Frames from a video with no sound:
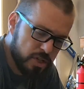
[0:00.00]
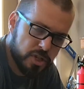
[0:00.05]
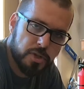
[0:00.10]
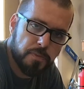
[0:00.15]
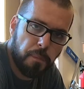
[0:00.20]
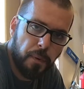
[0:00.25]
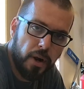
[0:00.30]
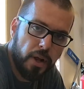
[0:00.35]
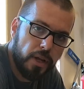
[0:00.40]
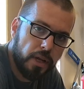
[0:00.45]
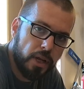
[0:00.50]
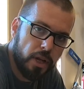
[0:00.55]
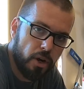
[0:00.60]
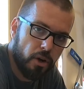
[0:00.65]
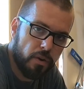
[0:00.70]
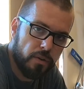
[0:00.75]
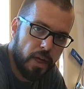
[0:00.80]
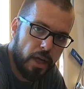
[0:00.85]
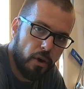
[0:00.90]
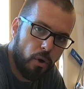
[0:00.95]
a spring
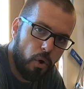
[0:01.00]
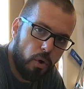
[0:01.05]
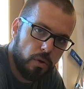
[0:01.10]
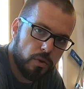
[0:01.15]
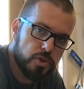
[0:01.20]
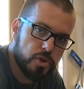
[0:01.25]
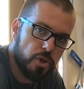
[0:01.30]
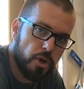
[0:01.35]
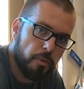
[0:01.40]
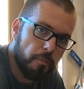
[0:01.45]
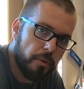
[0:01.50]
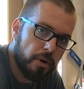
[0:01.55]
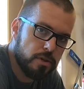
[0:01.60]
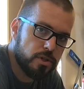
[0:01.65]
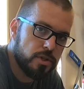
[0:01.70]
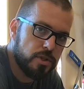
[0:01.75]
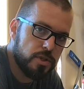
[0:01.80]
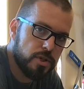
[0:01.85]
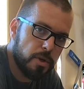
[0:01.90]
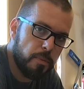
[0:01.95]
here that holds your
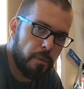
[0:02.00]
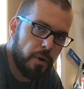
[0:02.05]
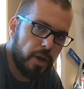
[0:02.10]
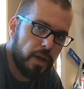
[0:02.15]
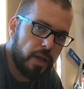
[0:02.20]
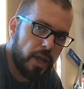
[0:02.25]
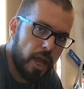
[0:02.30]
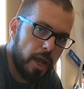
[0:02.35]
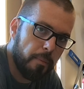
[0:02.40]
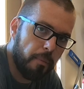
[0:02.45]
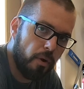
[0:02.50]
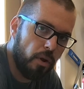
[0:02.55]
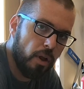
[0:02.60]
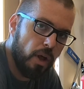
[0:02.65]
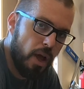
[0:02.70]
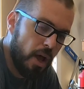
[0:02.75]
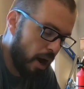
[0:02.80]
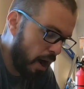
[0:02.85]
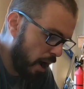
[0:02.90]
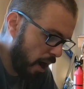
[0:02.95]
emergency brake cable
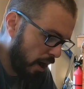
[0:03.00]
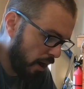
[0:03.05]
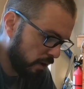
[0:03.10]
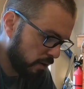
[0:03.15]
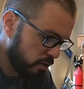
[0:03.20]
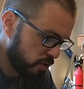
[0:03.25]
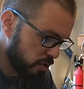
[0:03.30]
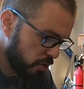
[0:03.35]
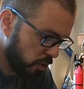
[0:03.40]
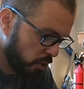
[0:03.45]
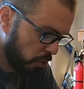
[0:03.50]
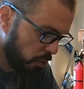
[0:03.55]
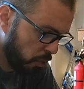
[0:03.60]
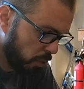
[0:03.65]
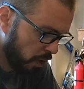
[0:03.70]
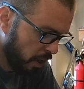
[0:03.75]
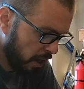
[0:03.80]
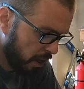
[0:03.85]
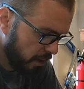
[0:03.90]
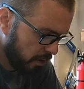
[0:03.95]

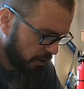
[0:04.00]
onto